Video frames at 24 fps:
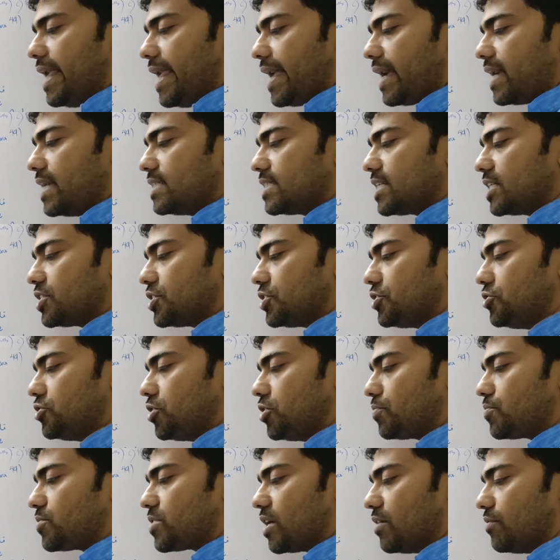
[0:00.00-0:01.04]
Against a sea
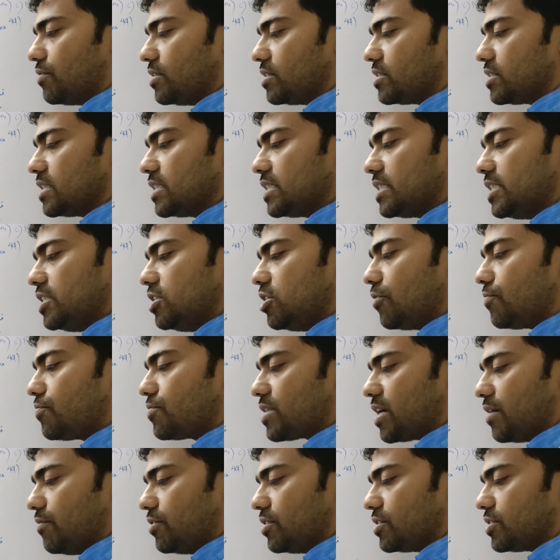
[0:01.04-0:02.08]
of troubles. Sea of
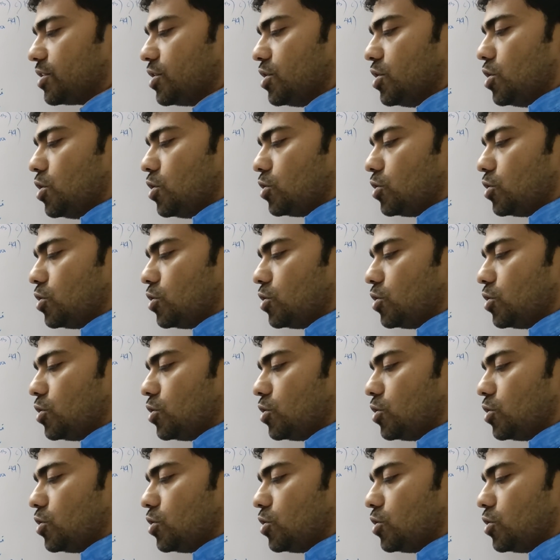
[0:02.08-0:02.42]
troubles.